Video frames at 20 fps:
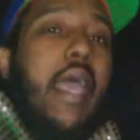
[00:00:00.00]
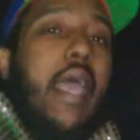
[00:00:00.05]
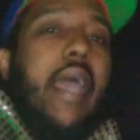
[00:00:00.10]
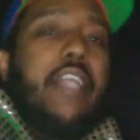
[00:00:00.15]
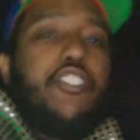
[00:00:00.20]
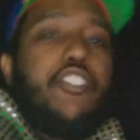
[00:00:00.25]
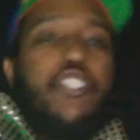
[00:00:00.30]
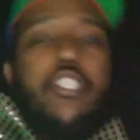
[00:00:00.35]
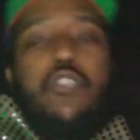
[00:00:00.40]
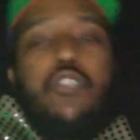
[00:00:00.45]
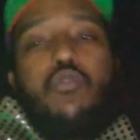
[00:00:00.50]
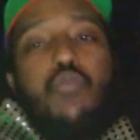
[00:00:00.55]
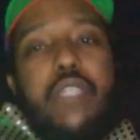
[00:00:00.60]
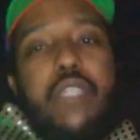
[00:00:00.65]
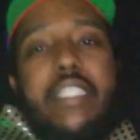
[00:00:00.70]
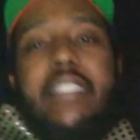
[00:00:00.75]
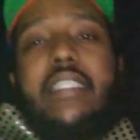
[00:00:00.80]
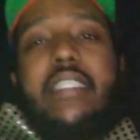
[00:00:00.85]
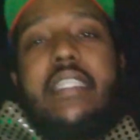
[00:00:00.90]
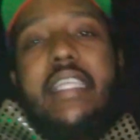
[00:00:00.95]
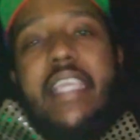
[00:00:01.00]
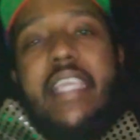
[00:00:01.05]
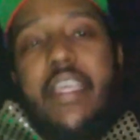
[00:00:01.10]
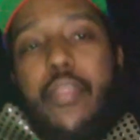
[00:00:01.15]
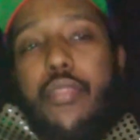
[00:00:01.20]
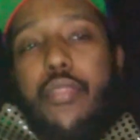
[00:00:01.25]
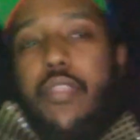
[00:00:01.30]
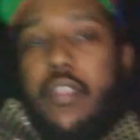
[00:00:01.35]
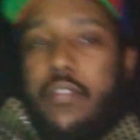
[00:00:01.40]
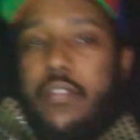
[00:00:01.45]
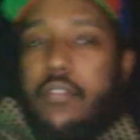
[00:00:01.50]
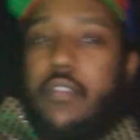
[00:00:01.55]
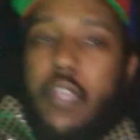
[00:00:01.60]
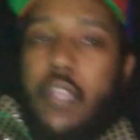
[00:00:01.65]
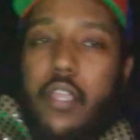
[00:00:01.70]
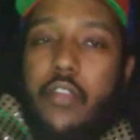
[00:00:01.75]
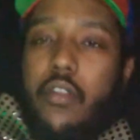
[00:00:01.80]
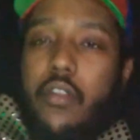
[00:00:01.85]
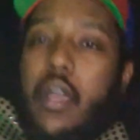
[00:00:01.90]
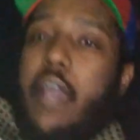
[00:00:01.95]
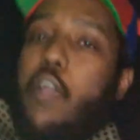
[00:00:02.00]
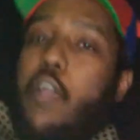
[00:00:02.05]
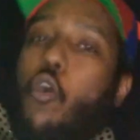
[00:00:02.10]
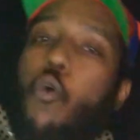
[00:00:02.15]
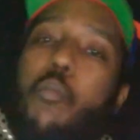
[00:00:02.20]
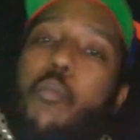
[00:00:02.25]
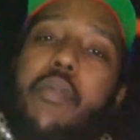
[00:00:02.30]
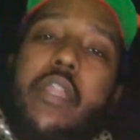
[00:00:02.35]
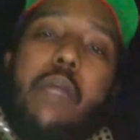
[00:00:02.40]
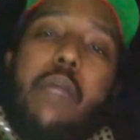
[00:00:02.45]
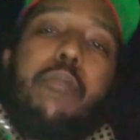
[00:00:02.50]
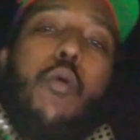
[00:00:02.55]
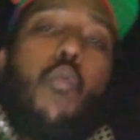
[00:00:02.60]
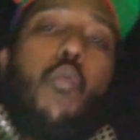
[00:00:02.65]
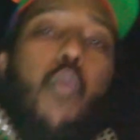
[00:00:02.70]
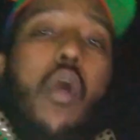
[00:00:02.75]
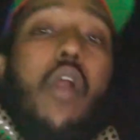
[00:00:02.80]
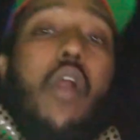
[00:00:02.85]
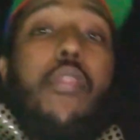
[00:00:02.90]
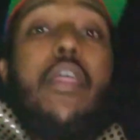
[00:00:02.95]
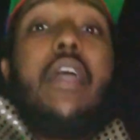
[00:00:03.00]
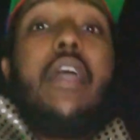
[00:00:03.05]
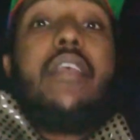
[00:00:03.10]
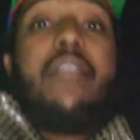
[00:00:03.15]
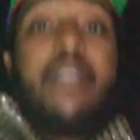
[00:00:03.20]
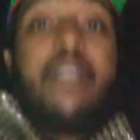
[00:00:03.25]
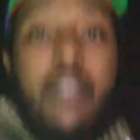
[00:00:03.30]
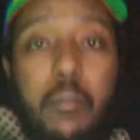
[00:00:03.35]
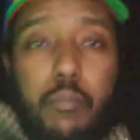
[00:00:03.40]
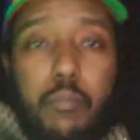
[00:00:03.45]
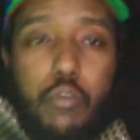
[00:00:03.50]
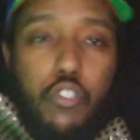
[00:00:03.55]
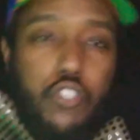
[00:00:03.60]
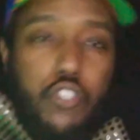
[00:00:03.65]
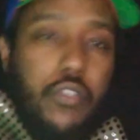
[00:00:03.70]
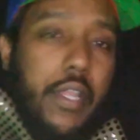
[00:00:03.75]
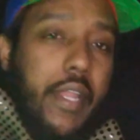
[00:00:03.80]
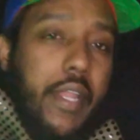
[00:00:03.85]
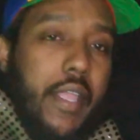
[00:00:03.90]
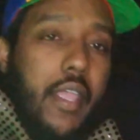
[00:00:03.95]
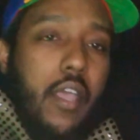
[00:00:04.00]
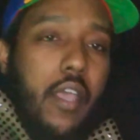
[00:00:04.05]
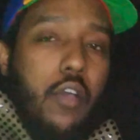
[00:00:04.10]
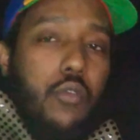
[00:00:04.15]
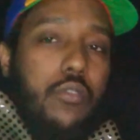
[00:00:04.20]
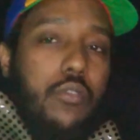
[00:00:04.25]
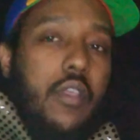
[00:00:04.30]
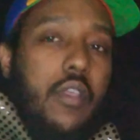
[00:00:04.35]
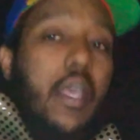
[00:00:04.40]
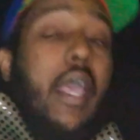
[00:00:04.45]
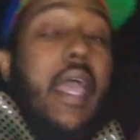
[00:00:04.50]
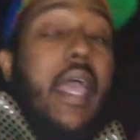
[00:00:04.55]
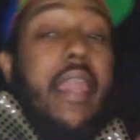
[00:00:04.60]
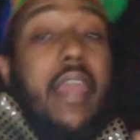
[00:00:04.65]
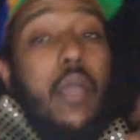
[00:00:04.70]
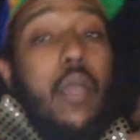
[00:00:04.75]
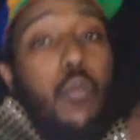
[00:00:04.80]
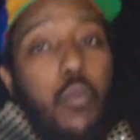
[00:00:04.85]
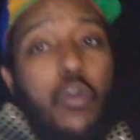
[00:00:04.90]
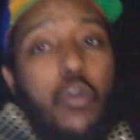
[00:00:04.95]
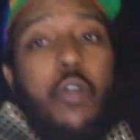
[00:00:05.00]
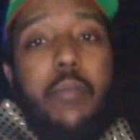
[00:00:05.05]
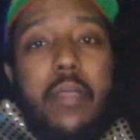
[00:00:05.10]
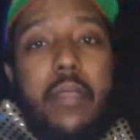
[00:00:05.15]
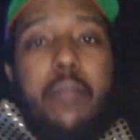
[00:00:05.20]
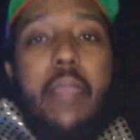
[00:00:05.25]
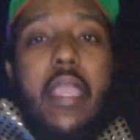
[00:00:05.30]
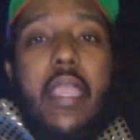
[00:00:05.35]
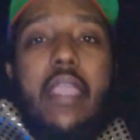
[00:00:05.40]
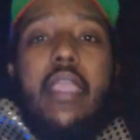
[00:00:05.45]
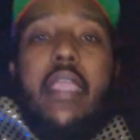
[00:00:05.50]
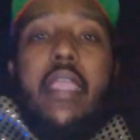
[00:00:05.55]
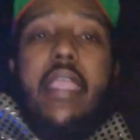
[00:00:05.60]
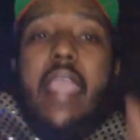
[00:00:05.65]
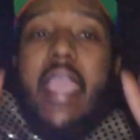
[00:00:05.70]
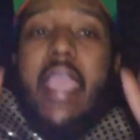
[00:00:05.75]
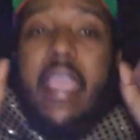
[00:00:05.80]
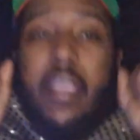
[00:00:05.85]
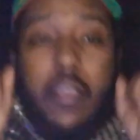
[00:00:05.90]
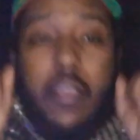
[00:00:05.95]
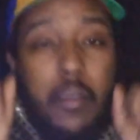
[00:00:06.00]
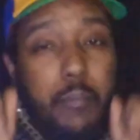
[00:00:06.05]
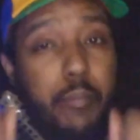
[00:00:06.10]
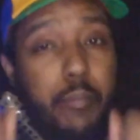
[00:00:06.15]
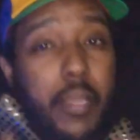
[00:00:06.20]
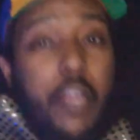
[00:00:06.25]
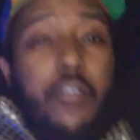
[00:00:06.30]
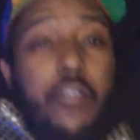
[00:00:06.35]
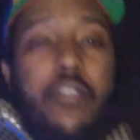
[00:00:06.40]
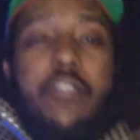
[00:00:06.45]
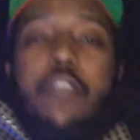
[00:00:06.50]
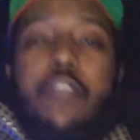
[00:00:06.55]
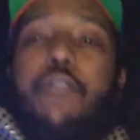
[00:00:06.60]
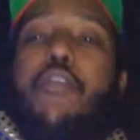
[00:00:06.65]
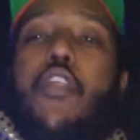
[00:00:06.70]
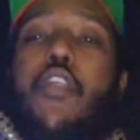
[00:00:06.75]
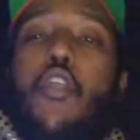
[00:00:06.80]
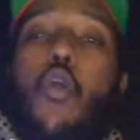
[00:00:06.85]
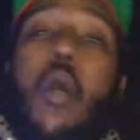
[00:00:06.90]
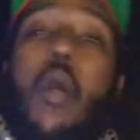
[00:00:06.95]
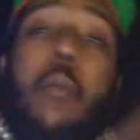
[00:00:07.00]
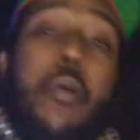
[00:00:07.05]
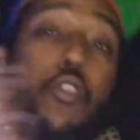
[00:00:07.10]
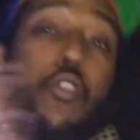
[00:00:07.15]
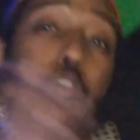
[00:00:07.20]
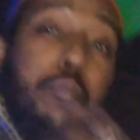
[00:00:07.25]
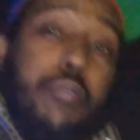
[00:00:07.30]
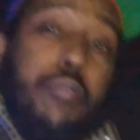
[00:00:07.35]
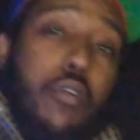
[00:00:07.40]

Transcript: And just recently in this year, I opened up a Wealth Simple Trade account, and I will be making a comparison video about the